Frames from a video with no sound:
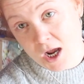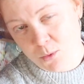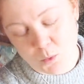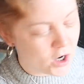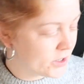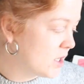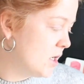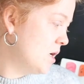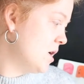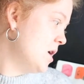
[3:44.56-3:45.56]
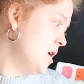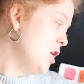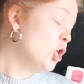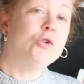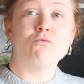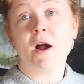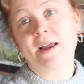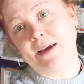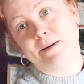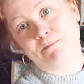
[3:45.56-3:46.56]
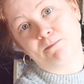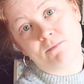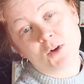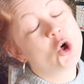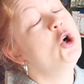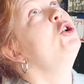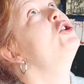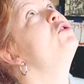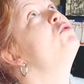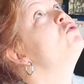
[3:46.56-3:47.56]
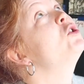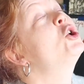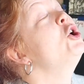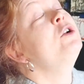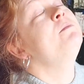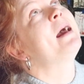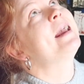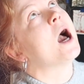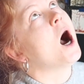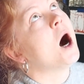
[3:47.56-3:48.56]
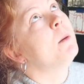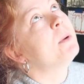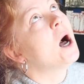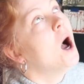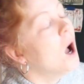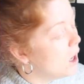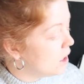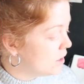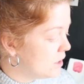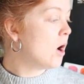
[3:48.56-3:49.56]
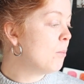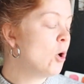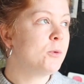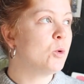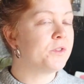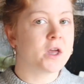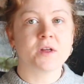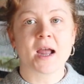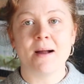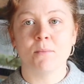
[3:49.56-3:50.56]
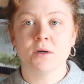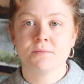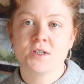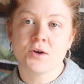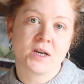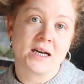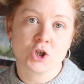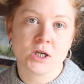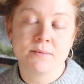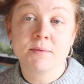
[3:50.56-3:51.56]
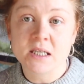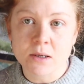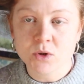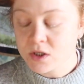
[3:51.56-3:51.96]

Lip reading: homework. Couldn't write it. Couldn't make it up. I'll pop you on the other camera so you can actually see what's